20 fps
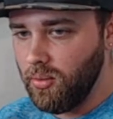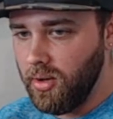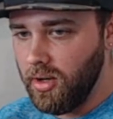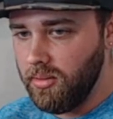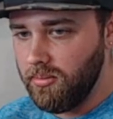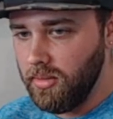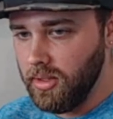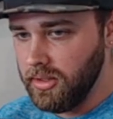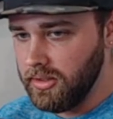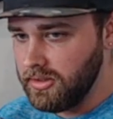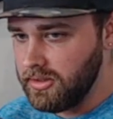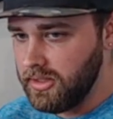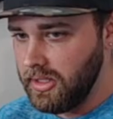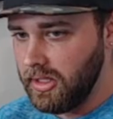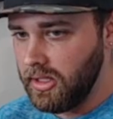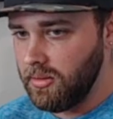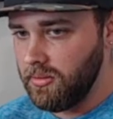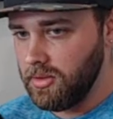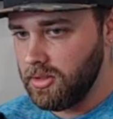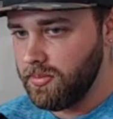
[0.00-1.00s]

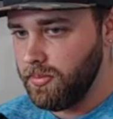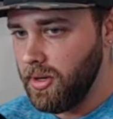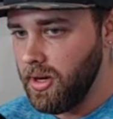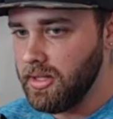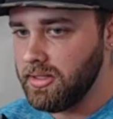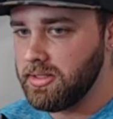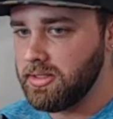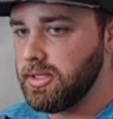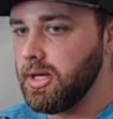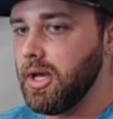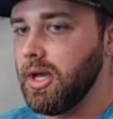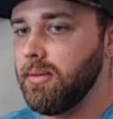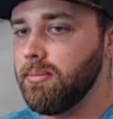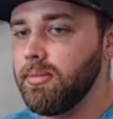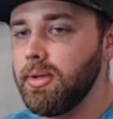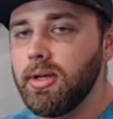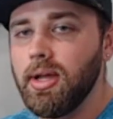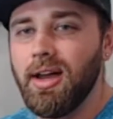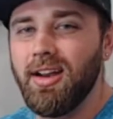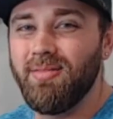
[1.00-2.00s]
millisecond response time,
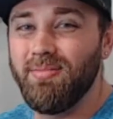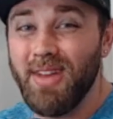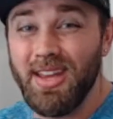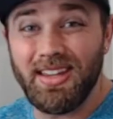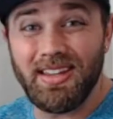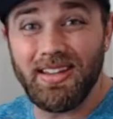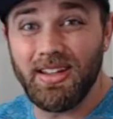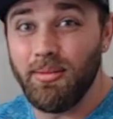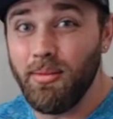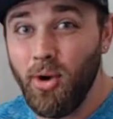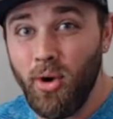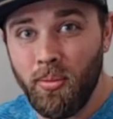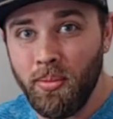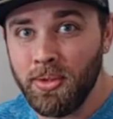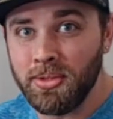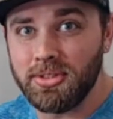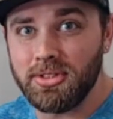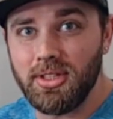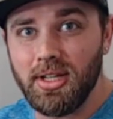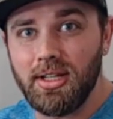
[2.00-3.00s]
kind of making them
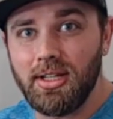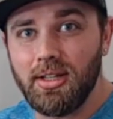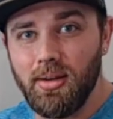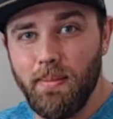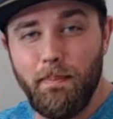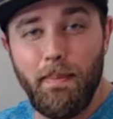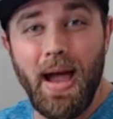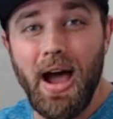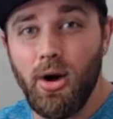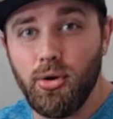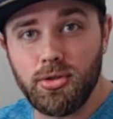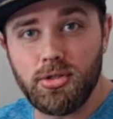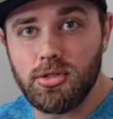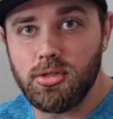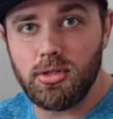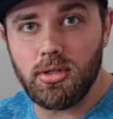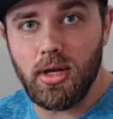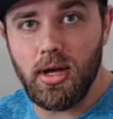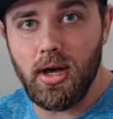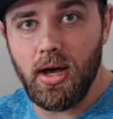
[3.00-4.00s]
almost like a
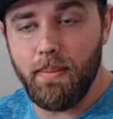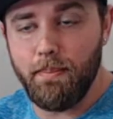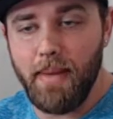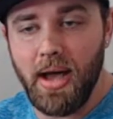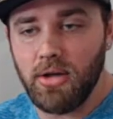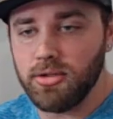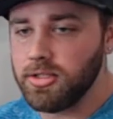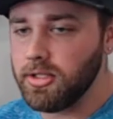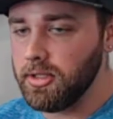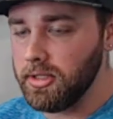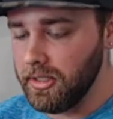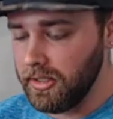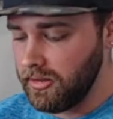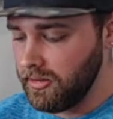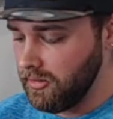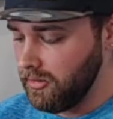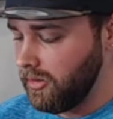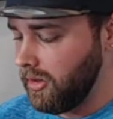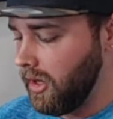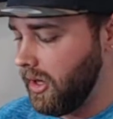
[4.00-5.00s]
mouse click,
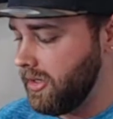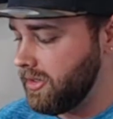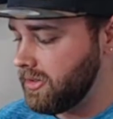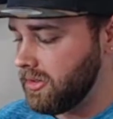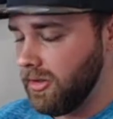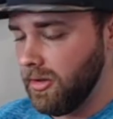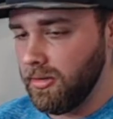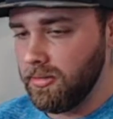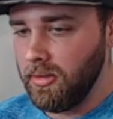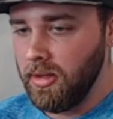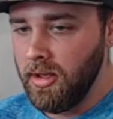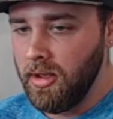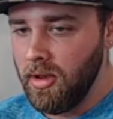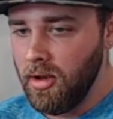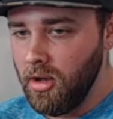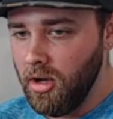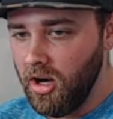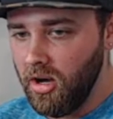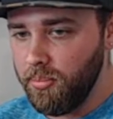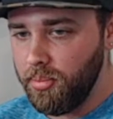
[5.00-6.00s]
okay? So
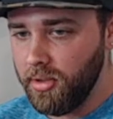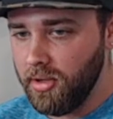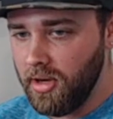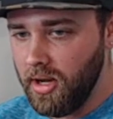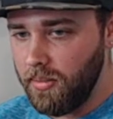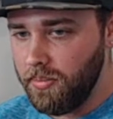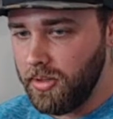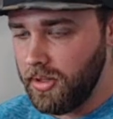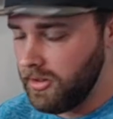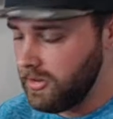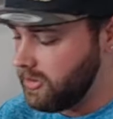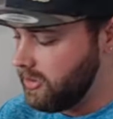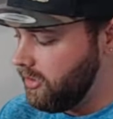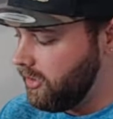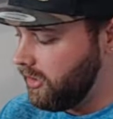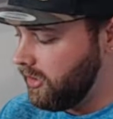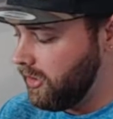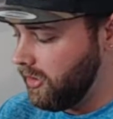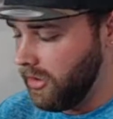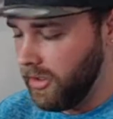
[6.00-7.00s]
I'll put it up here so you
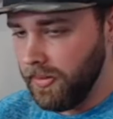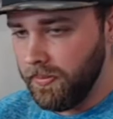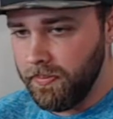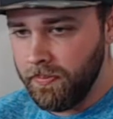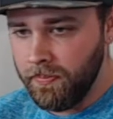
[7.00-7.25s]
can hear it.